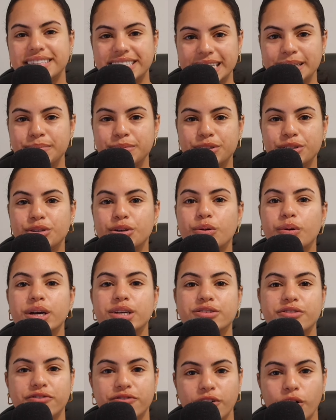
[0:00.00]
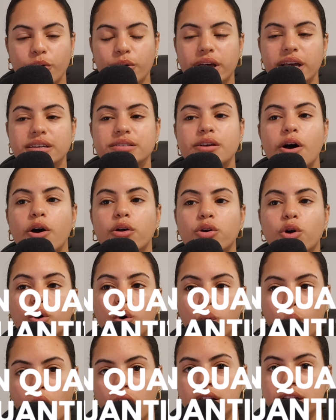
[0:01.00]
Tip two is focus on
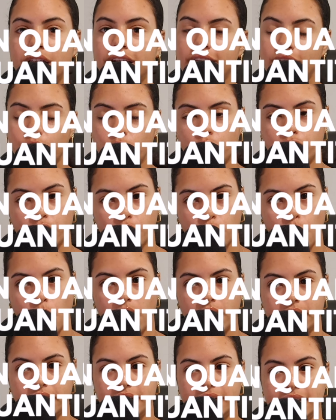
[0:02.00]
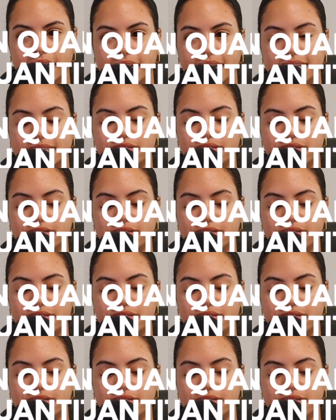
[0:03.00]
quality over quantity.